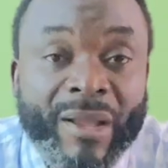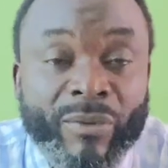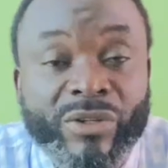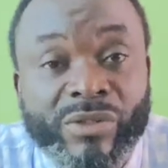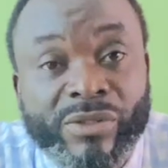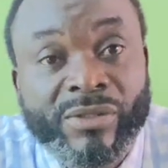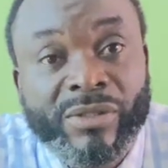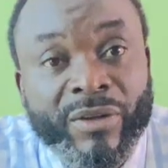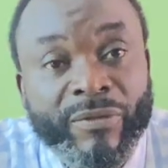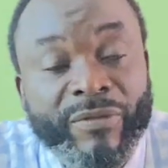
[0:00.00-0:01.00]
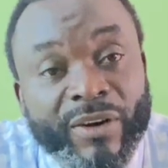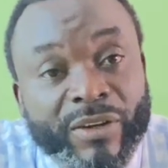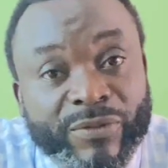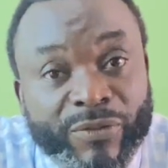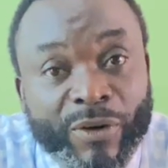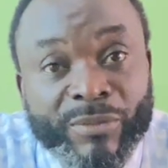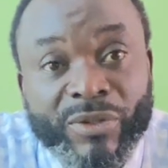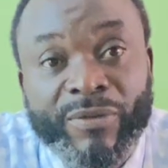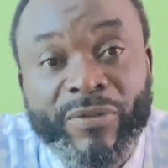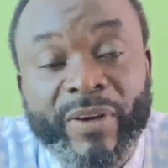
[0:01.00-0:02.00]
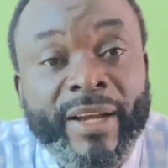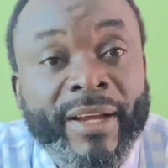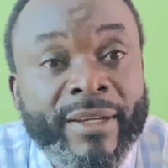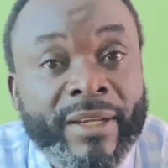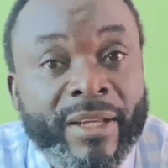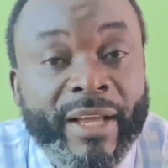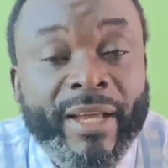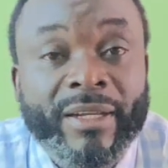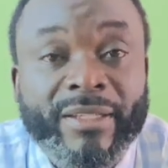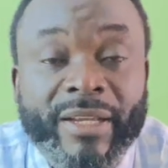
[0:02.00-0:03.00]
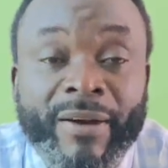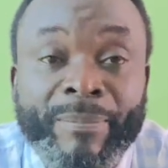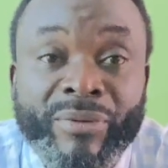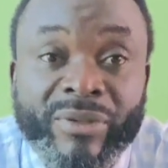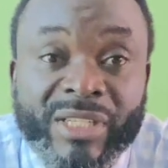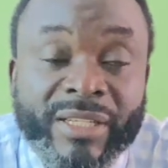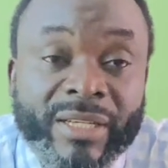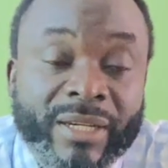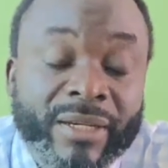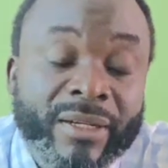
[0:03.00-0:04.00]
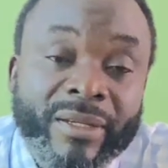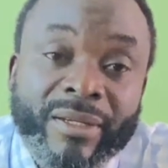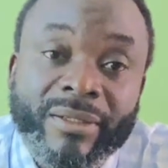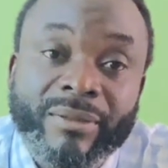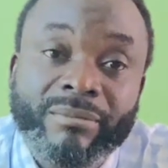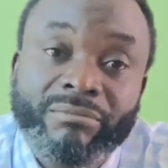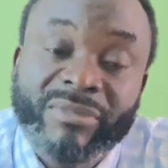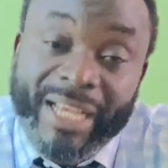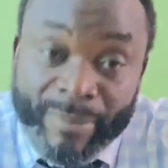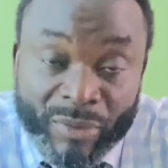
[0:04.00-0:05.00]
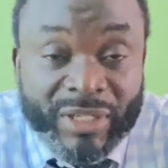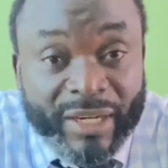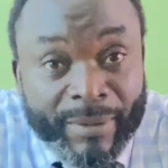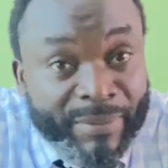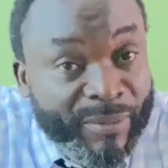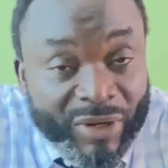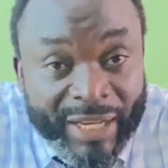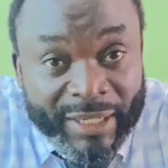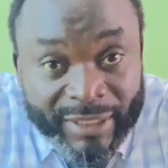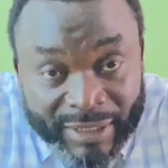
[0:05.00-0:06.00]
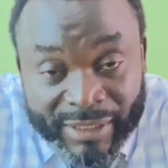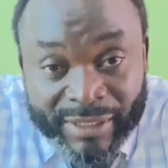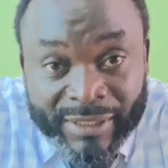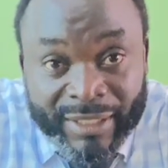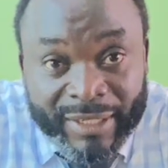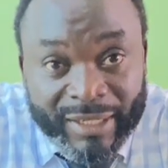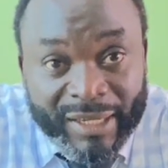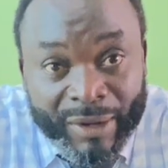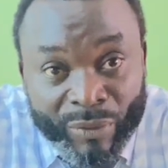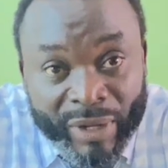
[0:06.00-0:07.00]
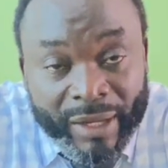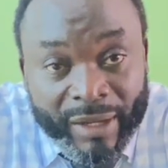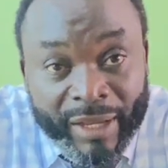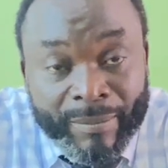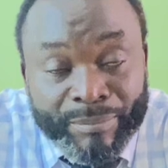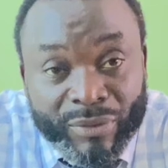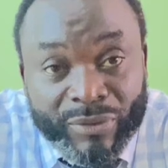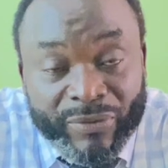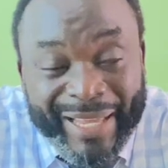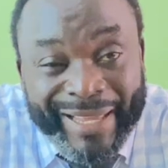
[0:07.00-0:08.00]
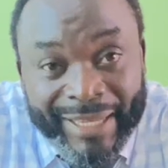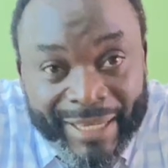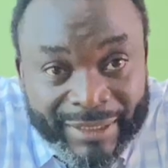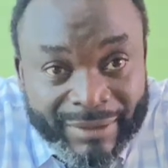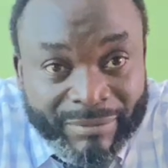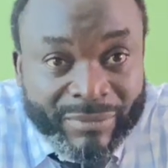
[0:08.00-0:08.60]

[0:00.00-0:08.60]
We use various forms of therapeutic chemotherapy modalities that will improve healing